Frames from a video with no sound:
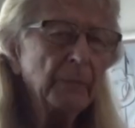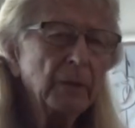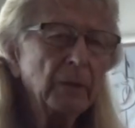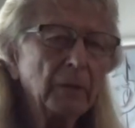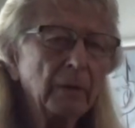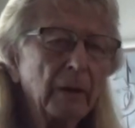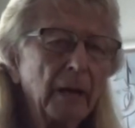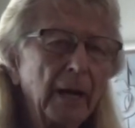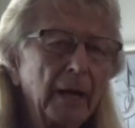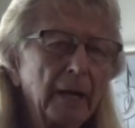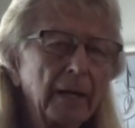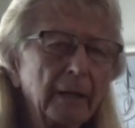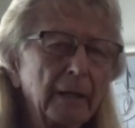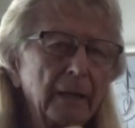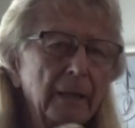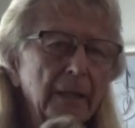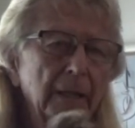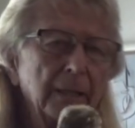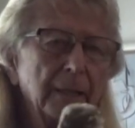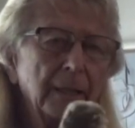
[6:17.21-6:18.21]
Turtle
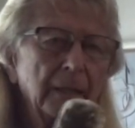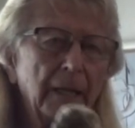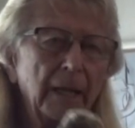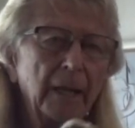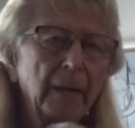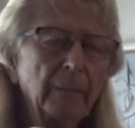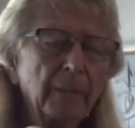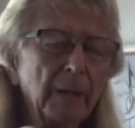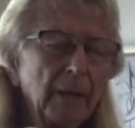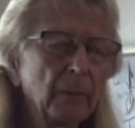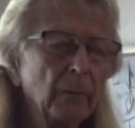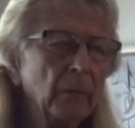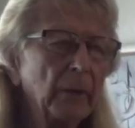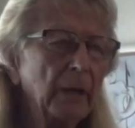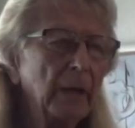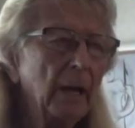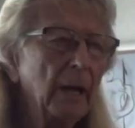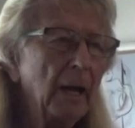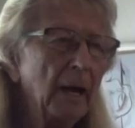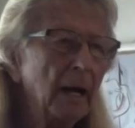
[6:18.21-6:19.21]
Island is the name that
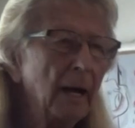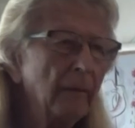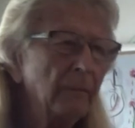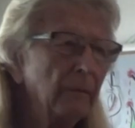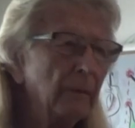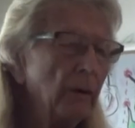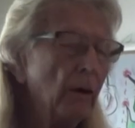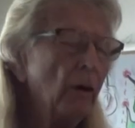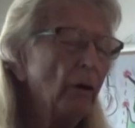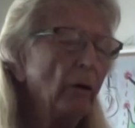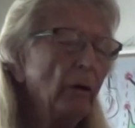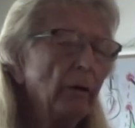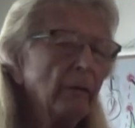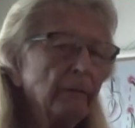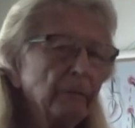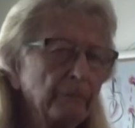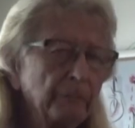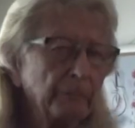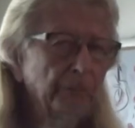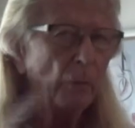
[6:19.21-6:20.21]
we have
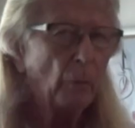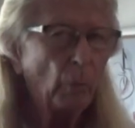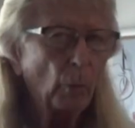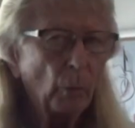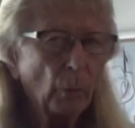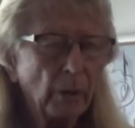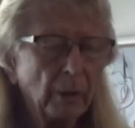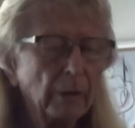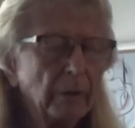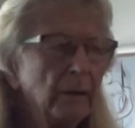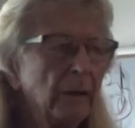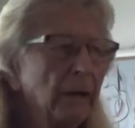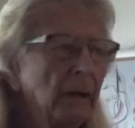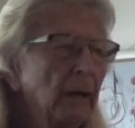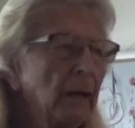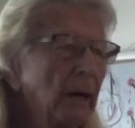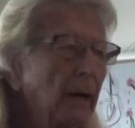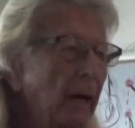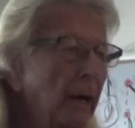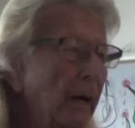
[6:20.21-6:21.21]
for
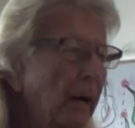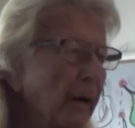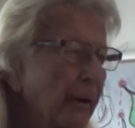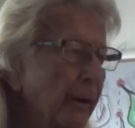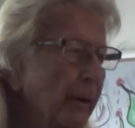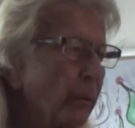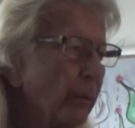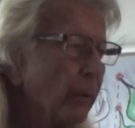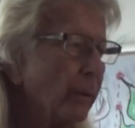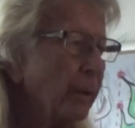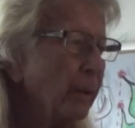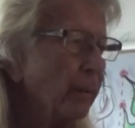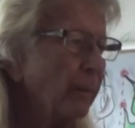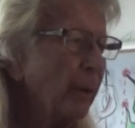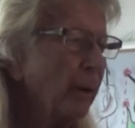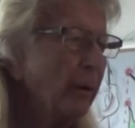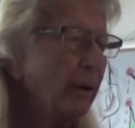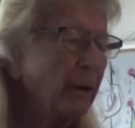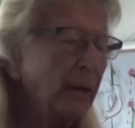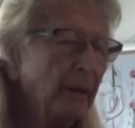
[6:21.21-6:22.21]
uh, the North
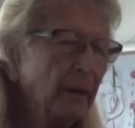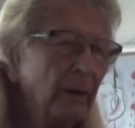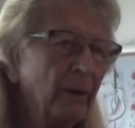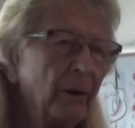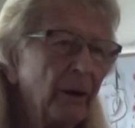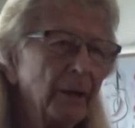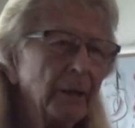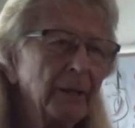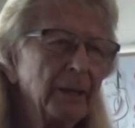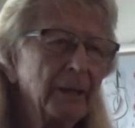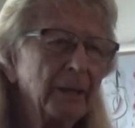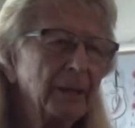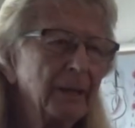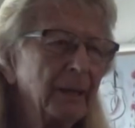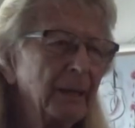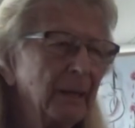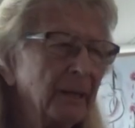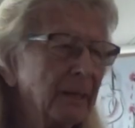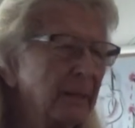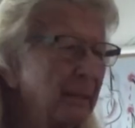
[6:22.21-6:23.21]
American
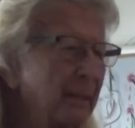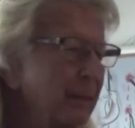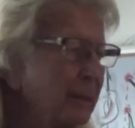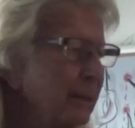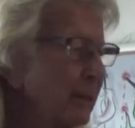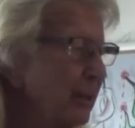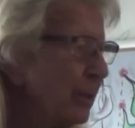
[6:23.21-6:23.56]
continent as